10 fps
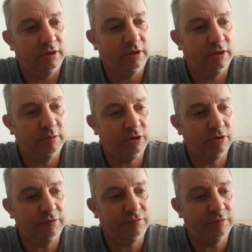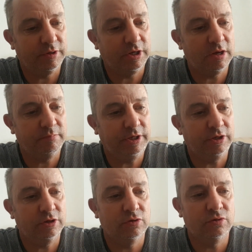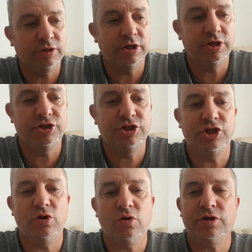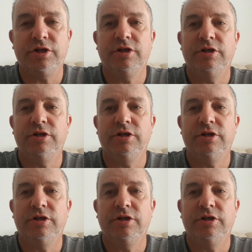I got it from a company called abroad..Com,